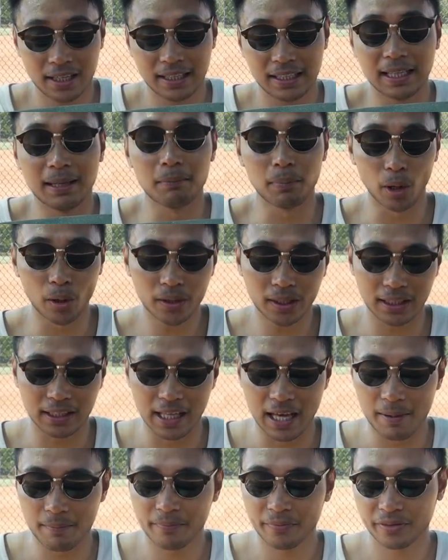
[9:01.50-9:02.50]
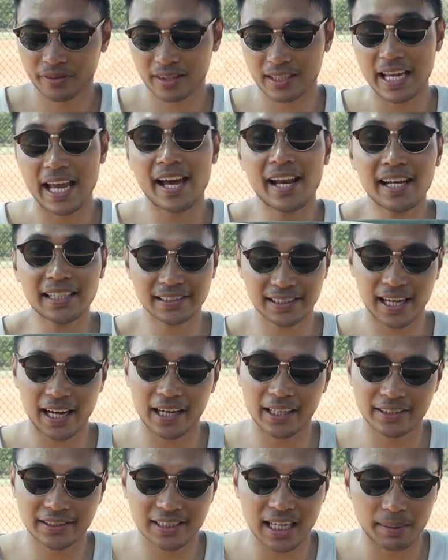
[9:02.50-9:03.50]
than both of them and has a
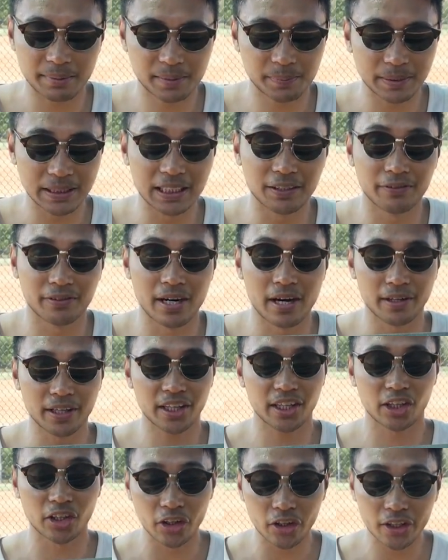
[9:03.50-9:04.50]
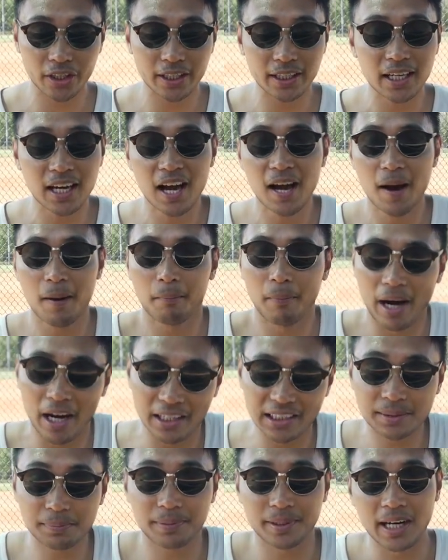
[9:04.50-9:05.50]
higher top speed of around 30
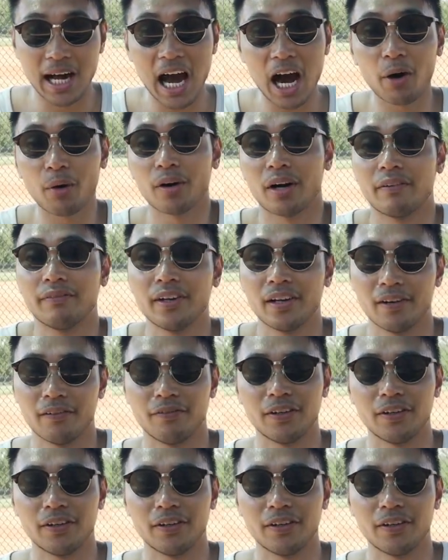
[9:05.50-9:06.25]
miles per hour. I've done a